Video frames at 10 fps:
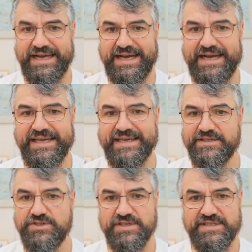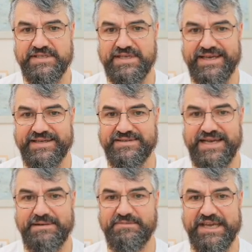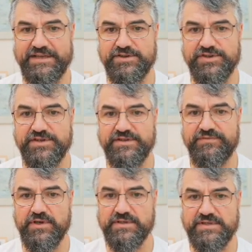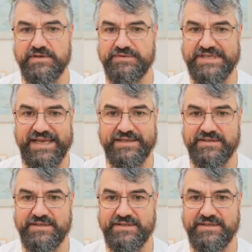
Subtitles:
I can just select App Engine default service account.